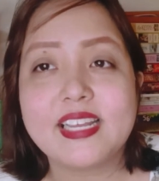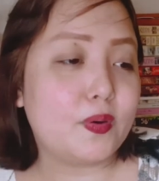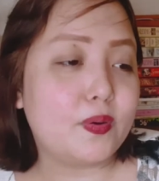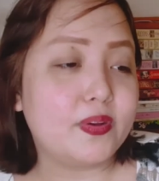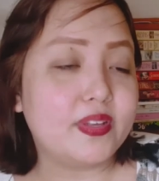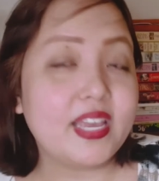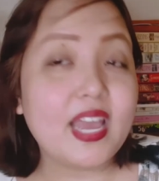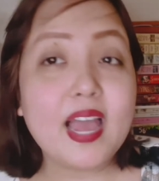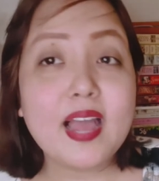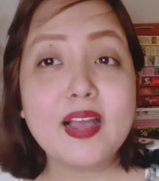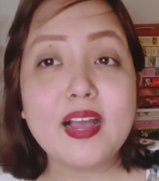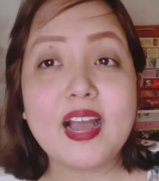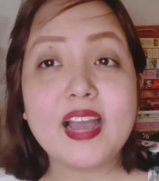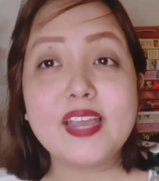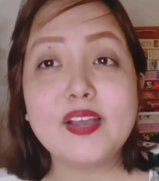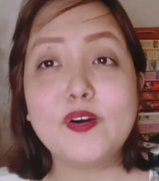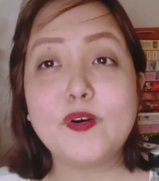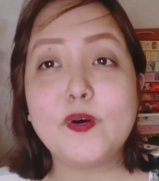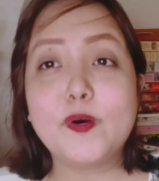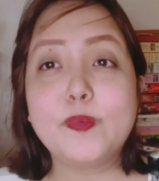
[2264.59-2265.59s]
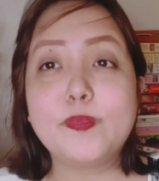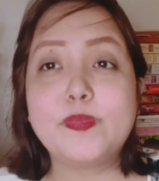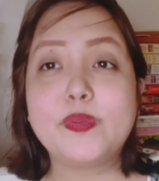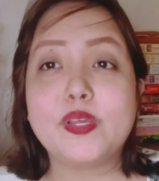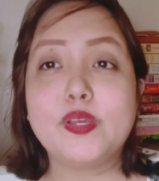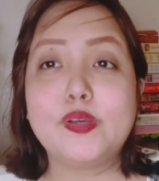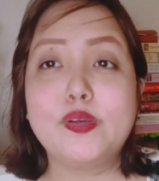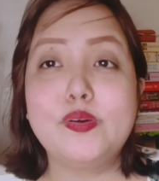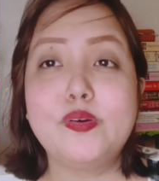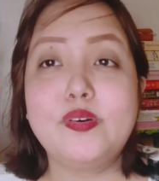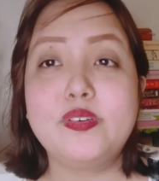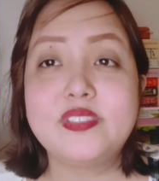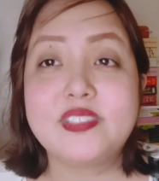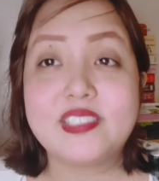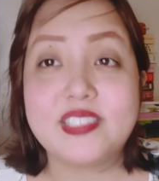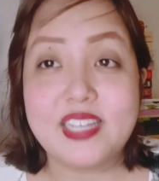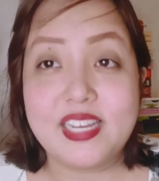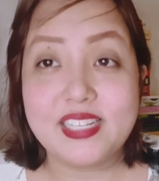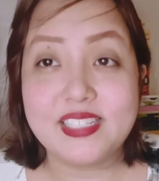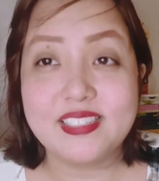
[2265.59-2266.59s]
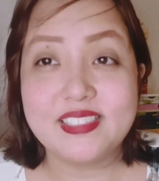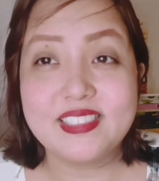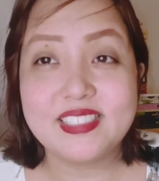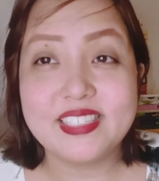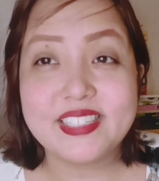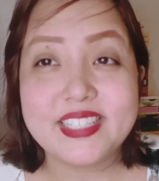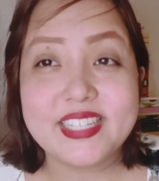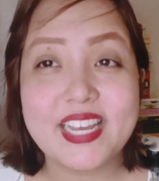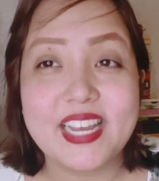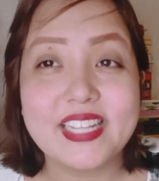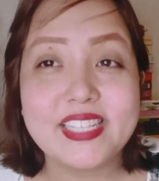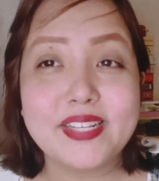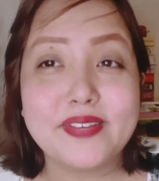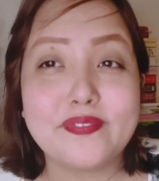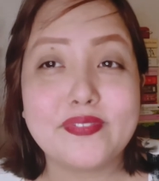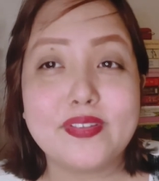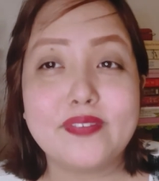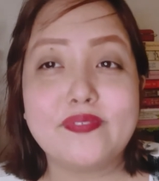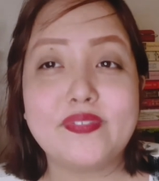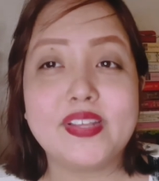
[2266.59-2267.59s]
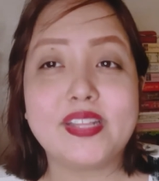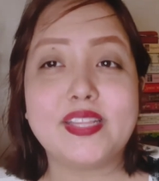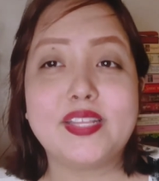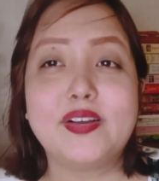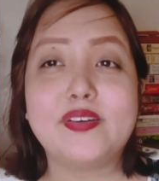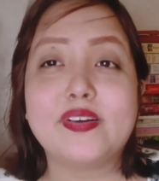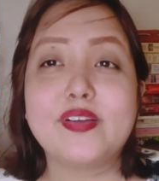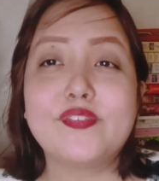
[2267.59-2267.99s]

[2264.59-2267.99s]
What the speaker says: So yeah, I hope you stayed until the end of the video.